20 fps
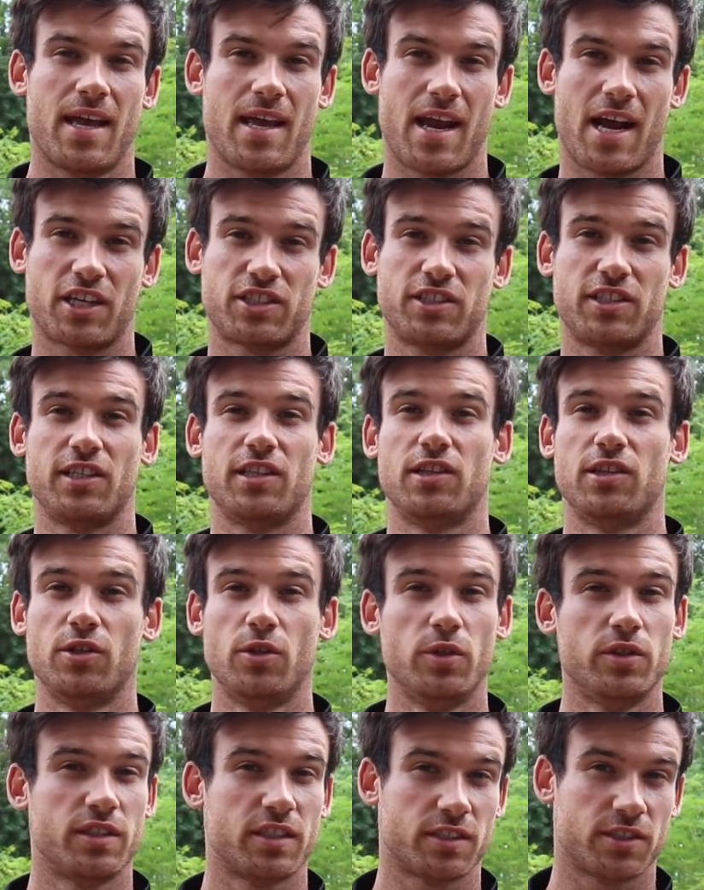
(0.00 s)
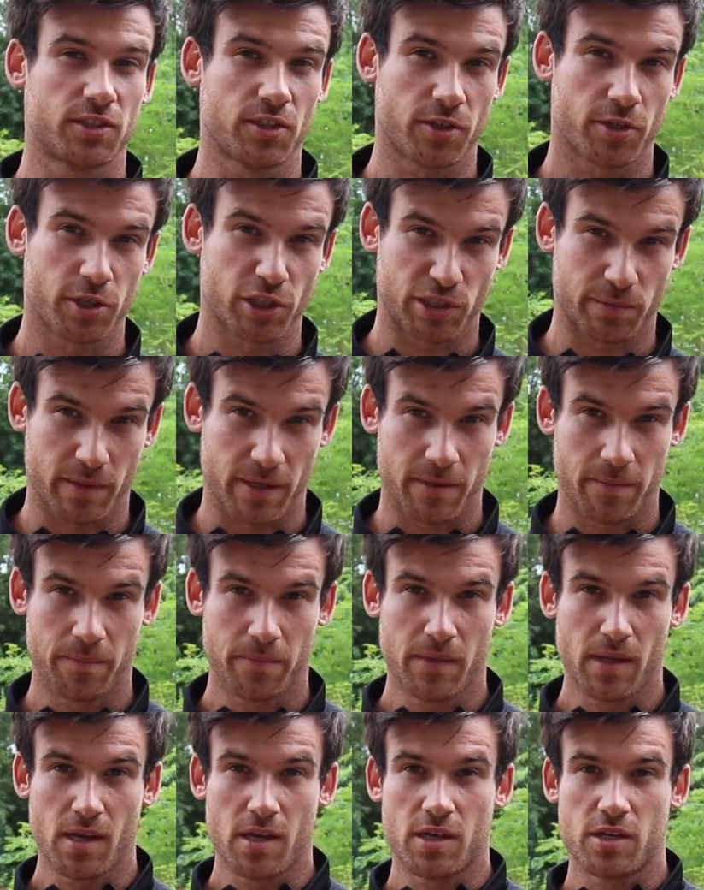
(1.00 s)
it actually loses nourishment.
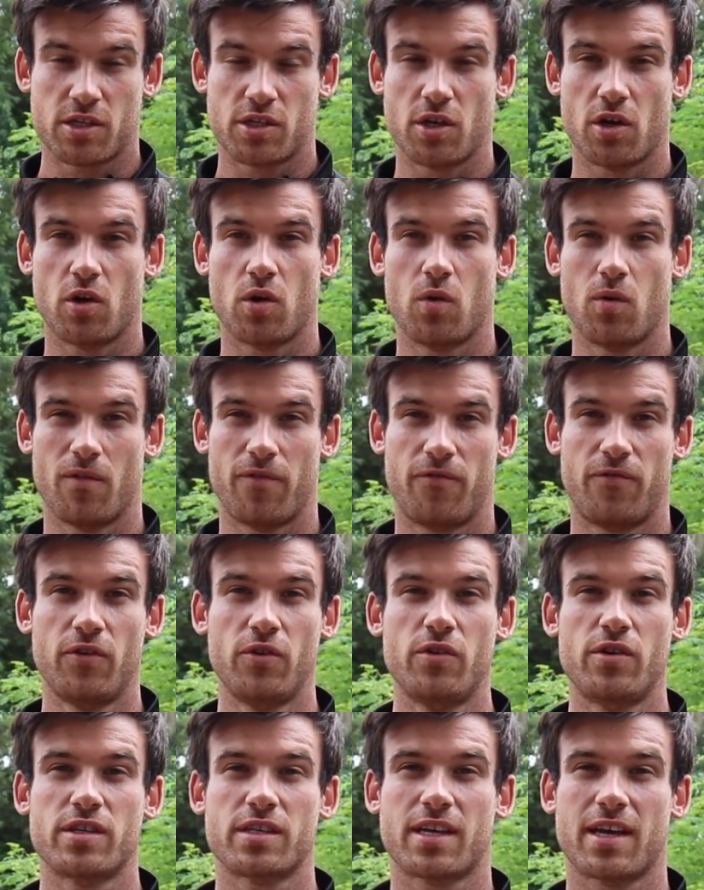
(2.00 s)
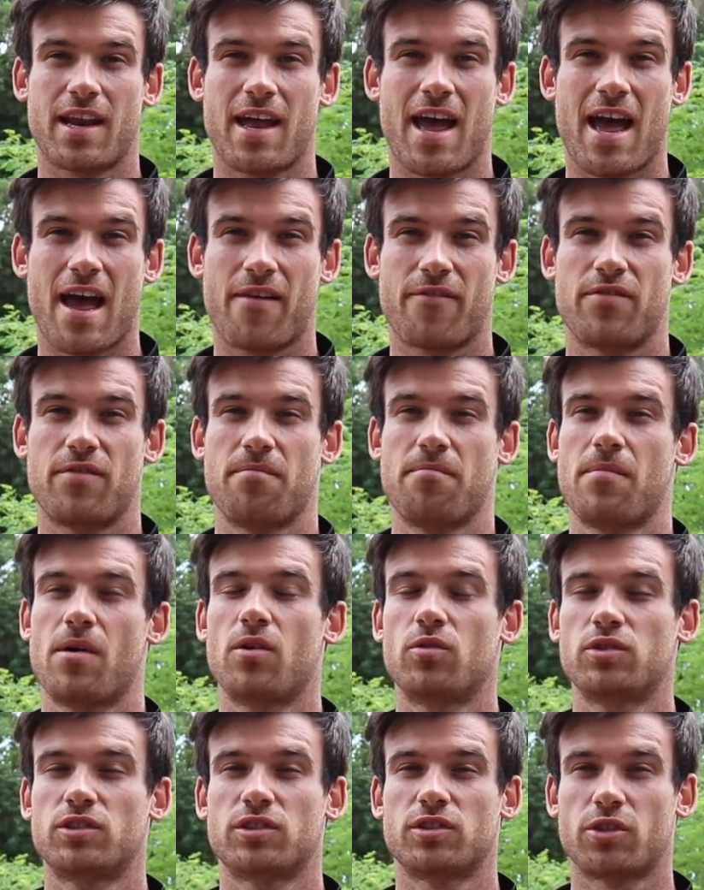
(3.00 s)
So food is gonna have the
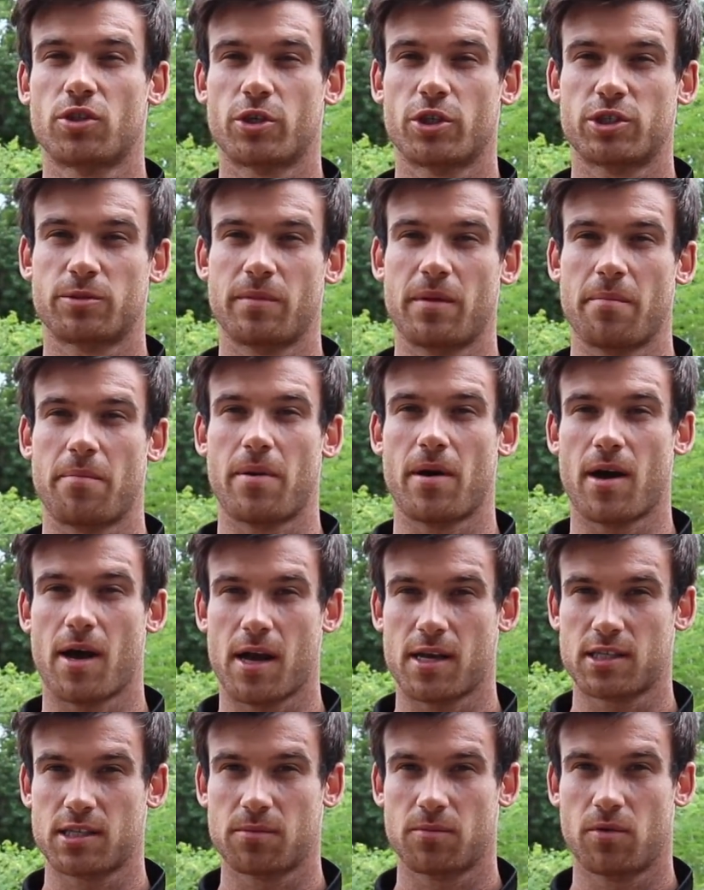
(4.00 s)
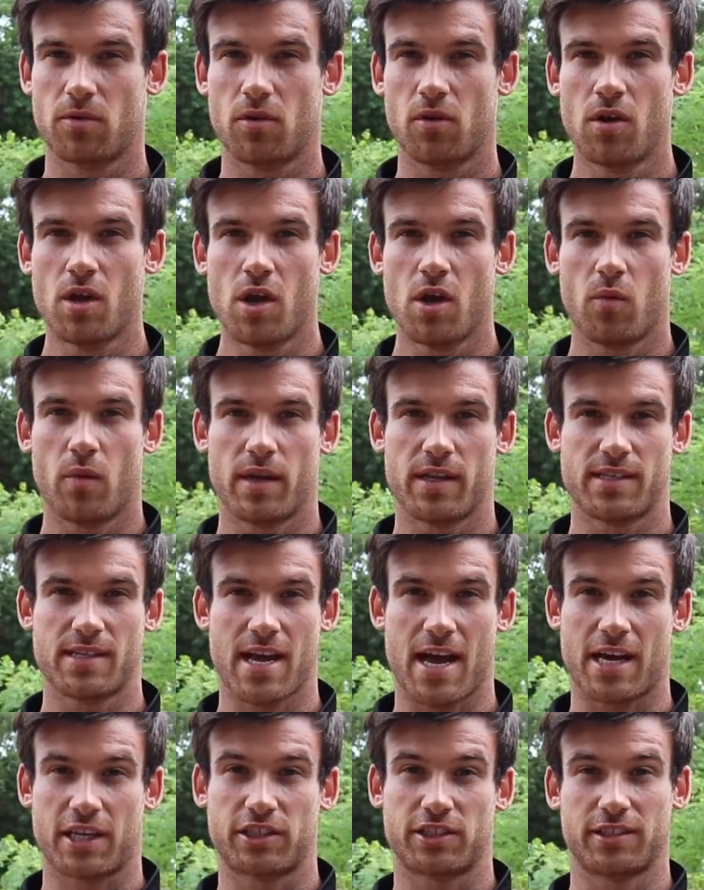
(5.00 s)
most nourishment possible when it's
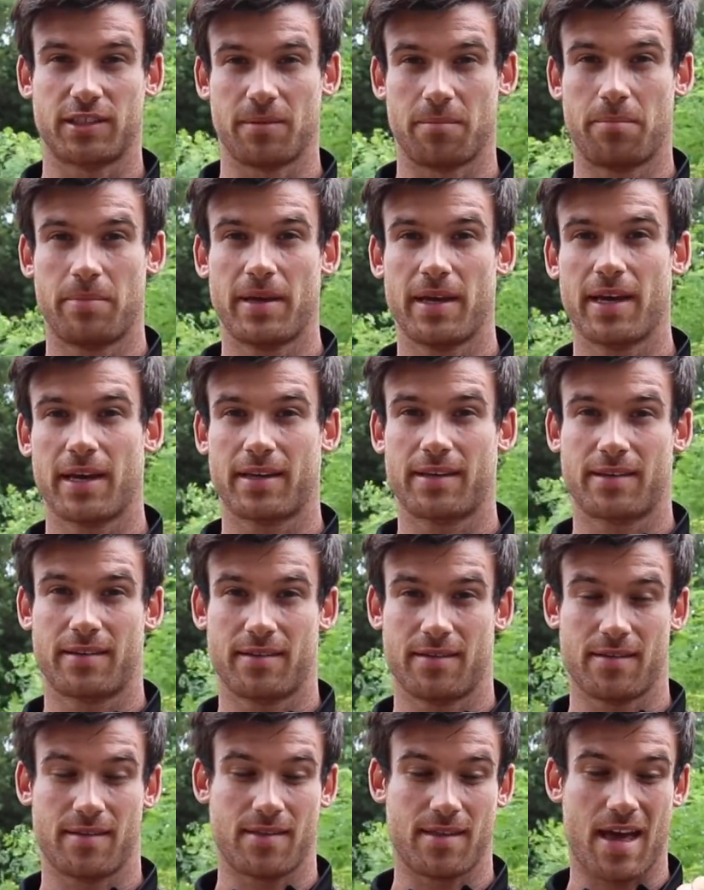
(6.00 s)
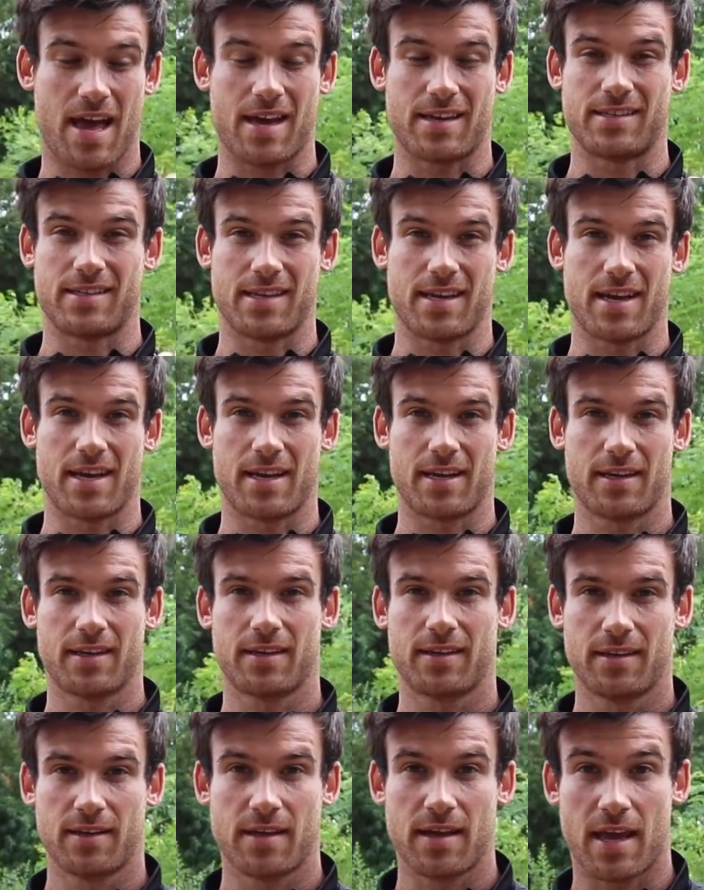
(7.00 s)
actually picked that day
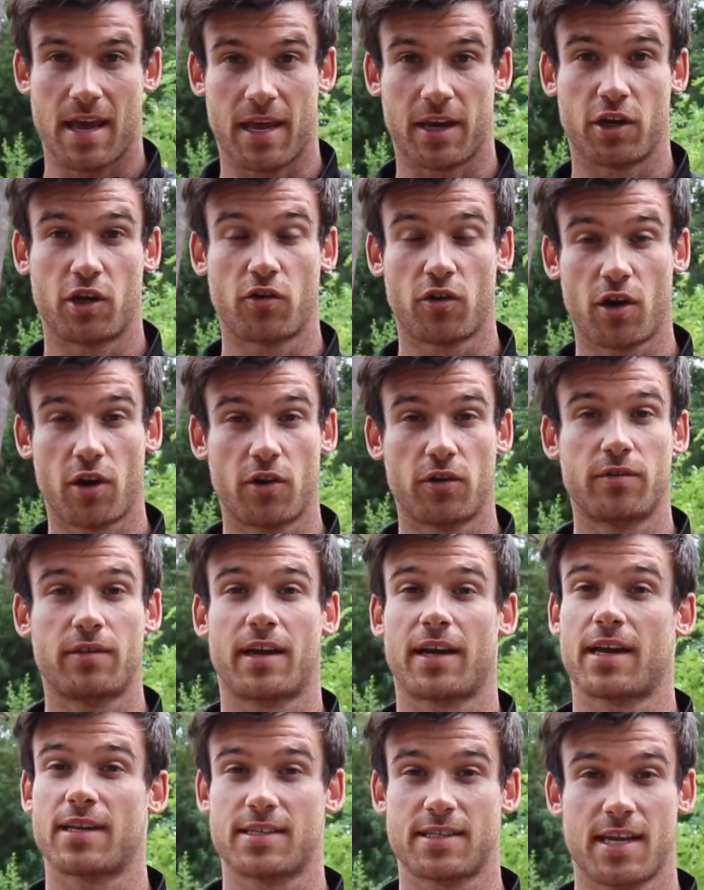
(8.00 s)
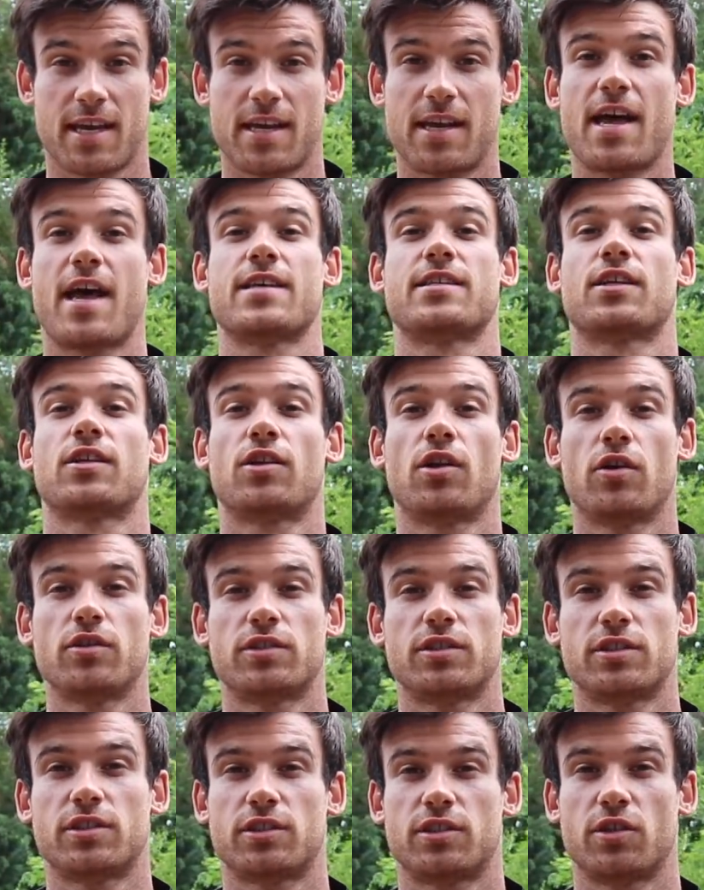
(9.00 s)
and grown, like I said, as
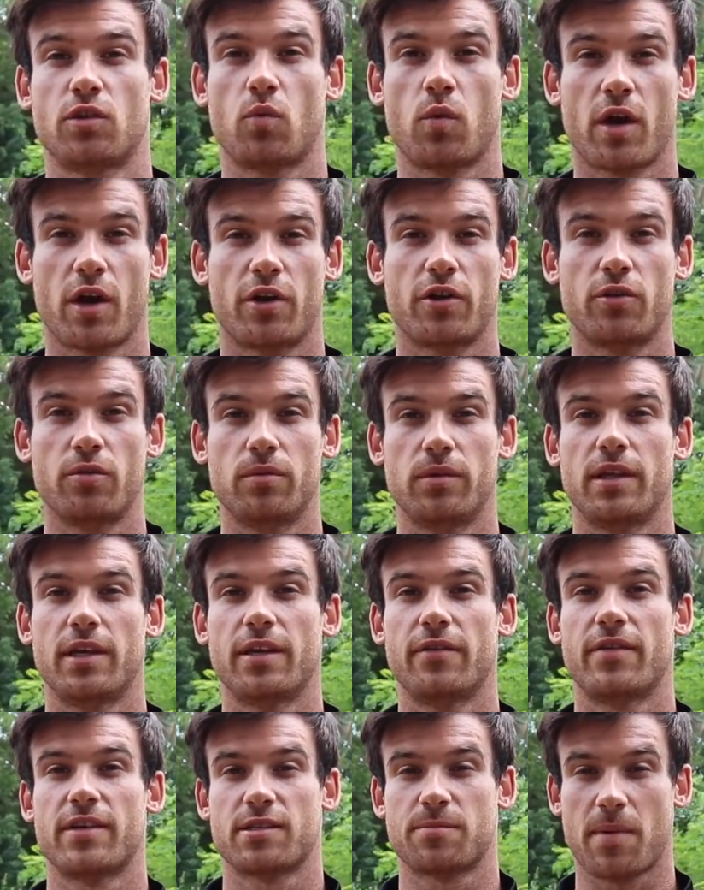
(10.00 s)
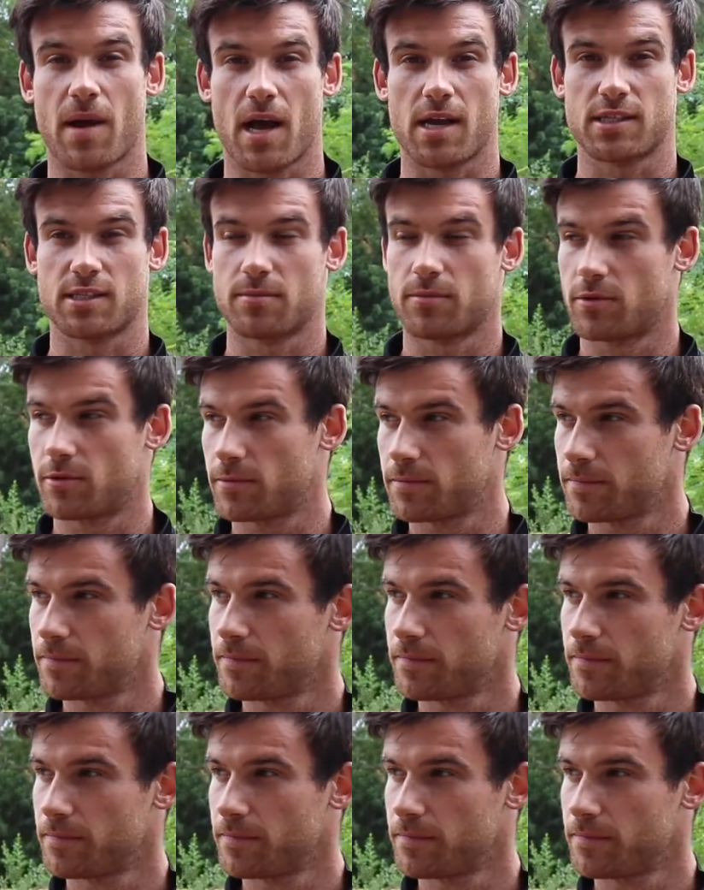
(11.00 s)
closest to where you live as possible.